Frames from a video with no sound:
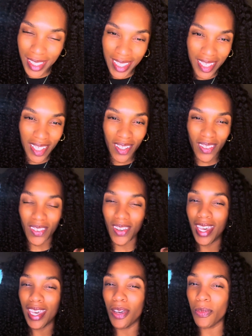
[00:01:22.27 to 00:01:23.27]

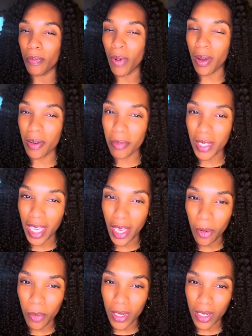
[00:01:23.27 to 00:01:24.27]
It will probably
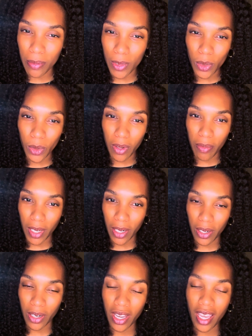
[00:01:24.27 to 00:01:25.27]
help it absorb
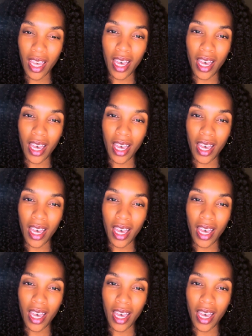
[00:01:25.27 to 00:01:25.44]
better.